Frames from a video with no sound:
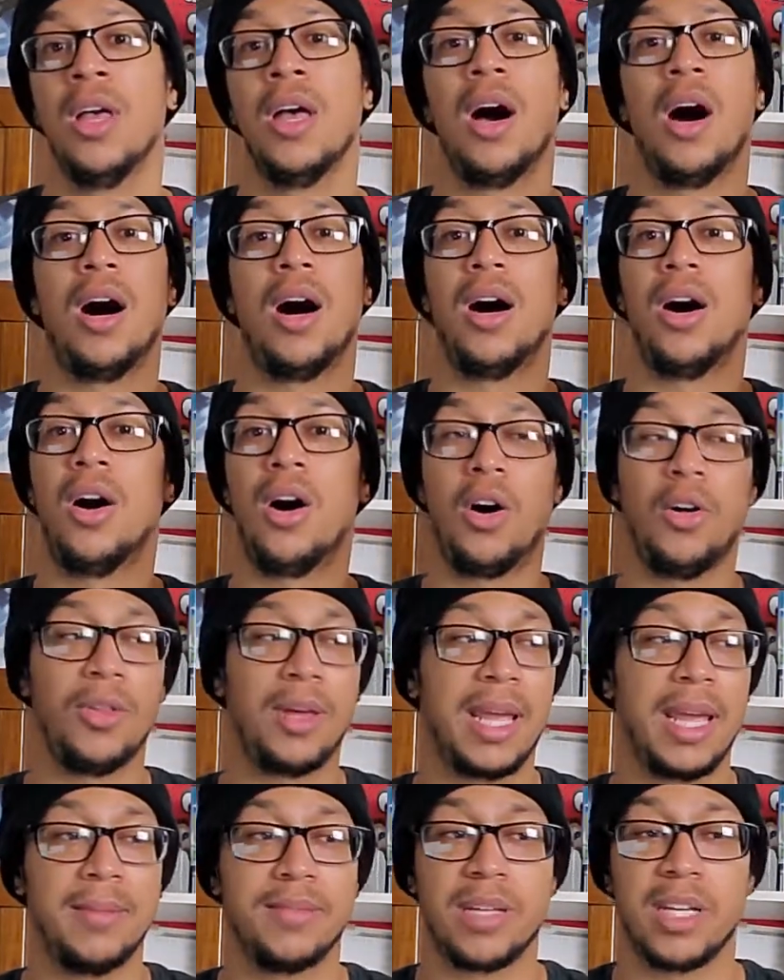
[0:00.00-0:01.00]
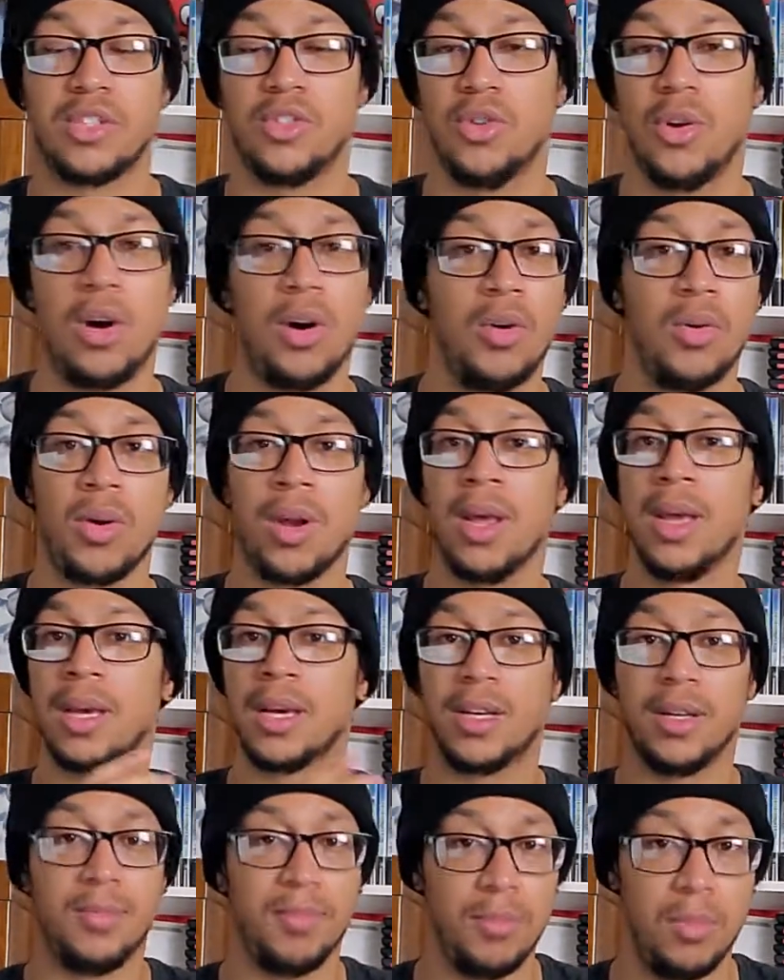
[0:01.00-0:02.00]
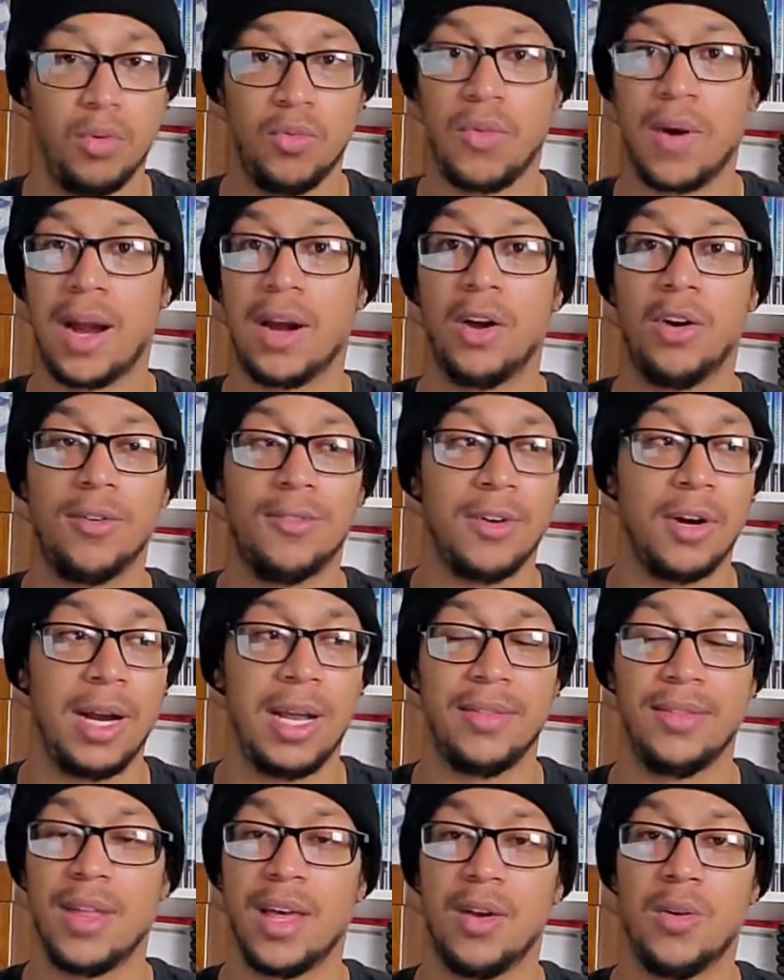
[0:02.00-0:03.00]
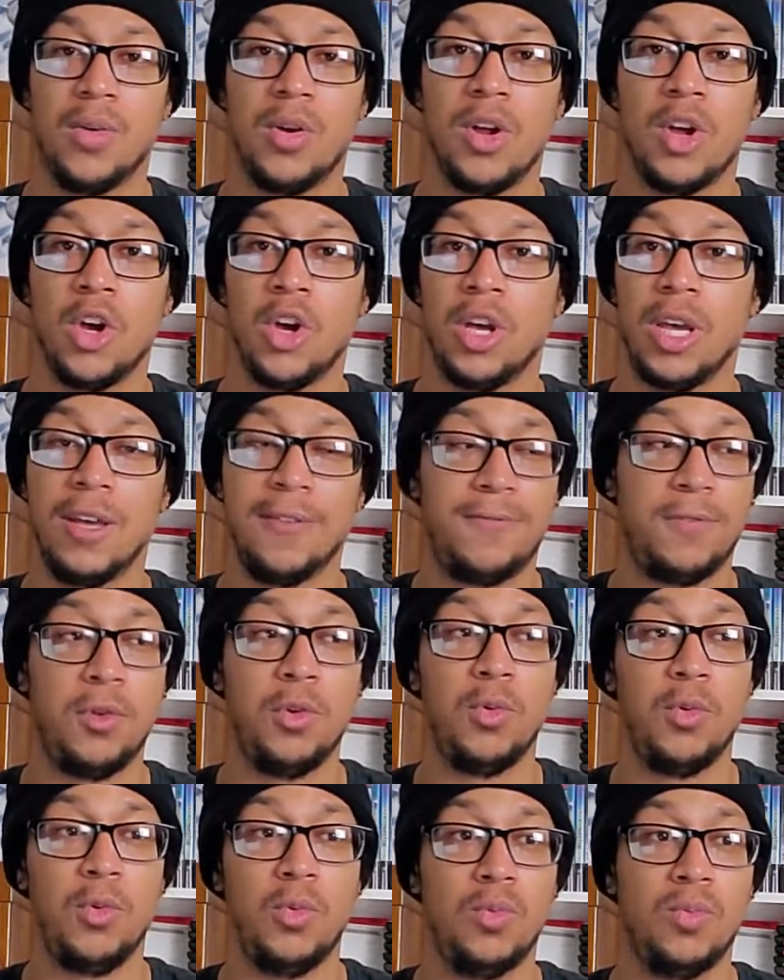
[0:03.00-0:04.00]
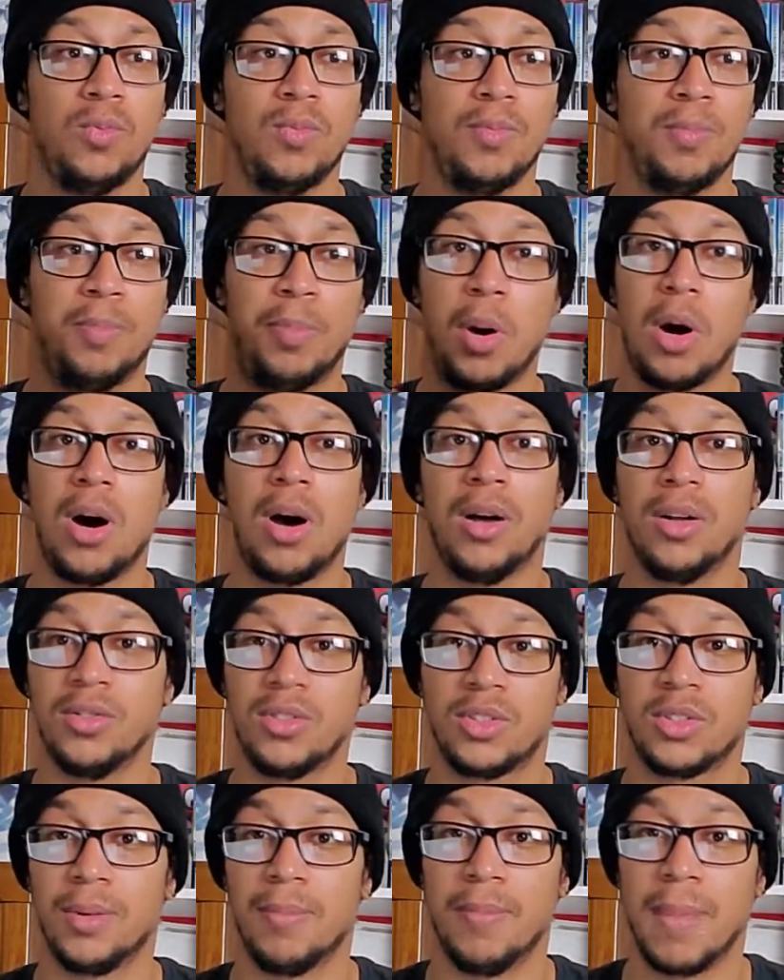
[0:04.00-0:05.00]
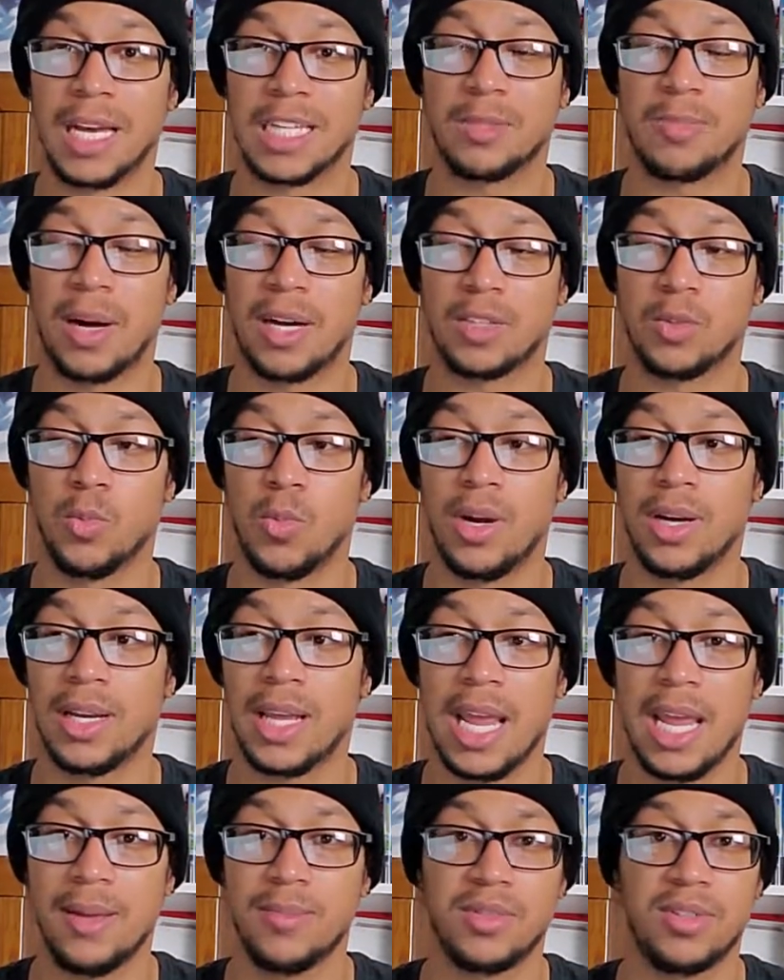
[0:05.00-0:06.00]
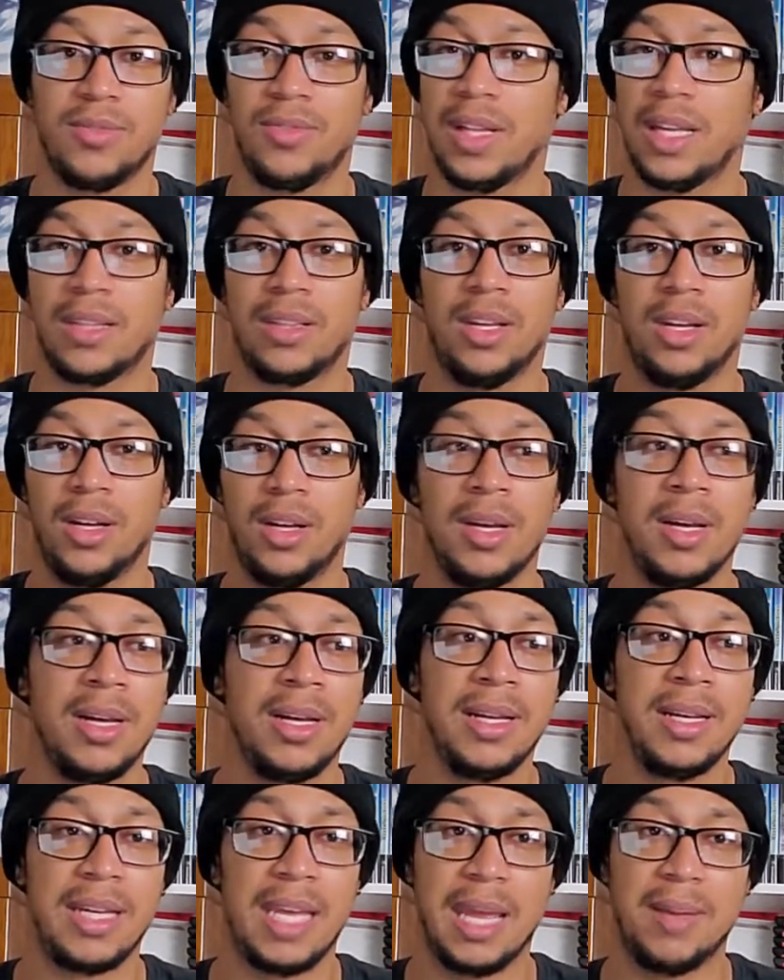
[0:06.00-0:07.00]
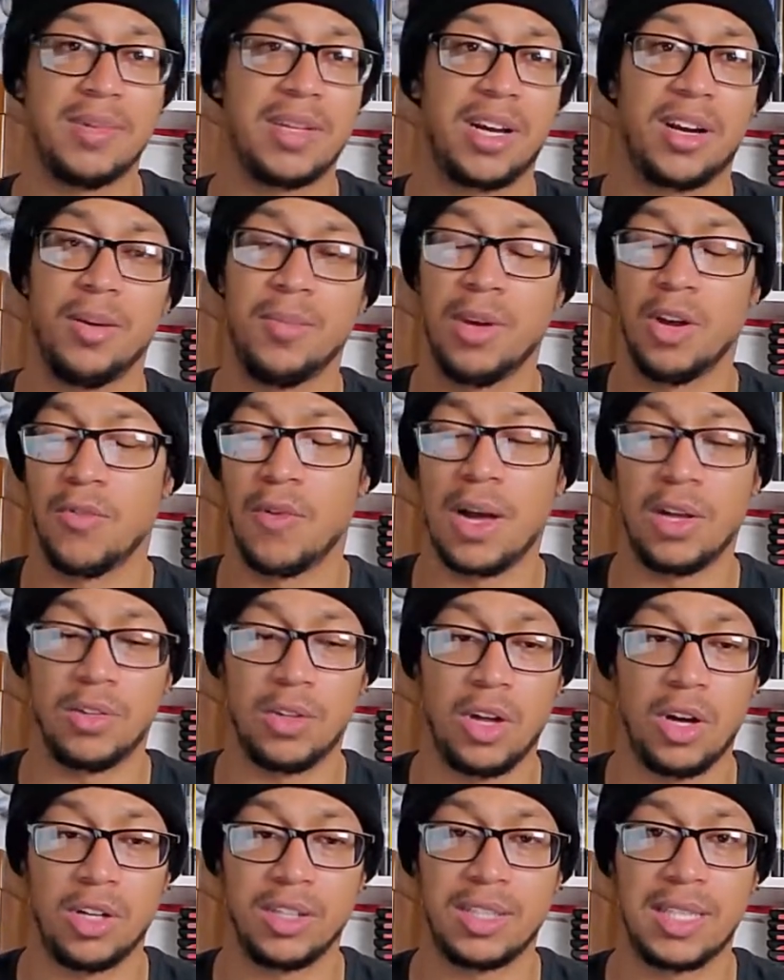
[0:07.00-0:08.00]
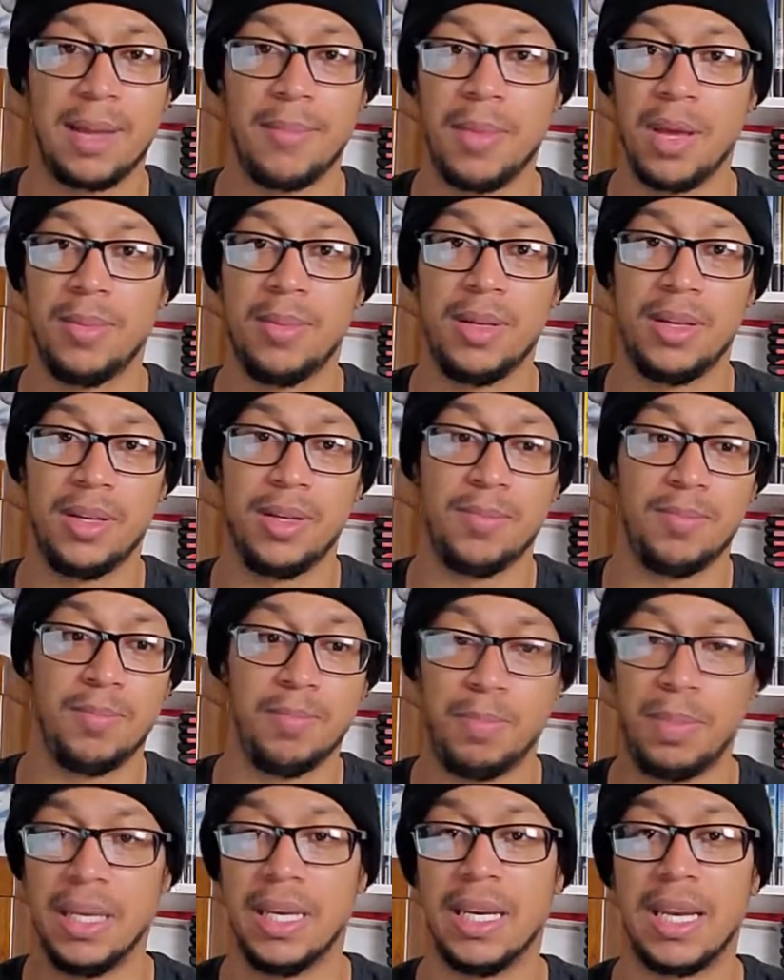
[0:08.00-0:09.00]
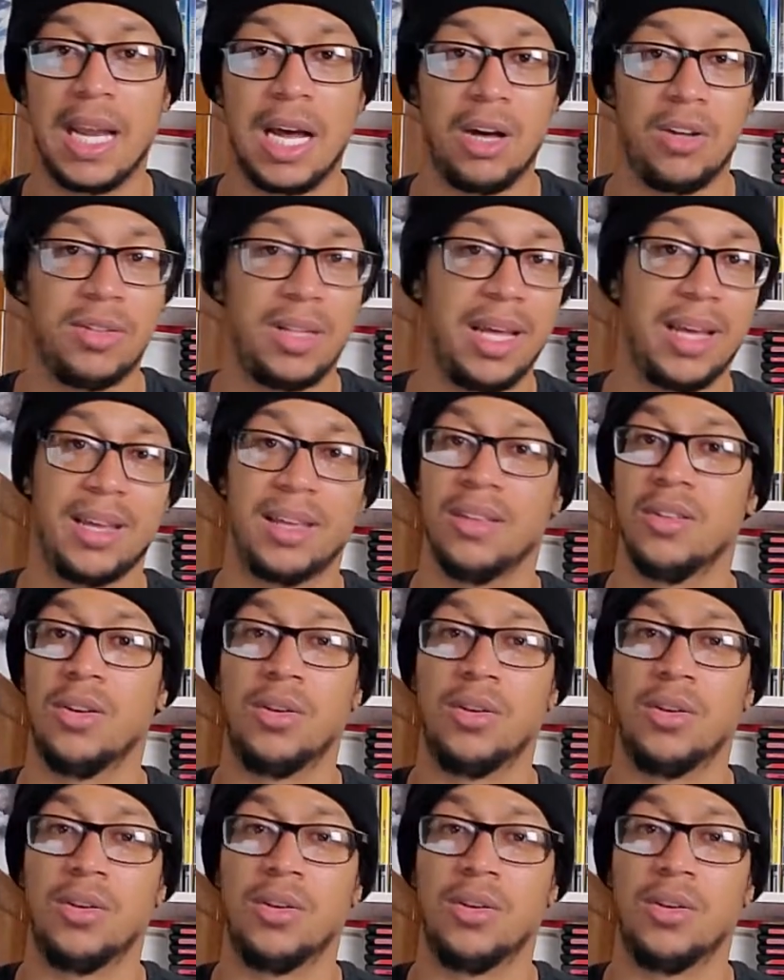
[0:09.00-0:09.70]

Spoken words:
All the games that you own could move right over, and then if you bought some Xbox One games of like the games that are going to be around launch that maybe beat it out, like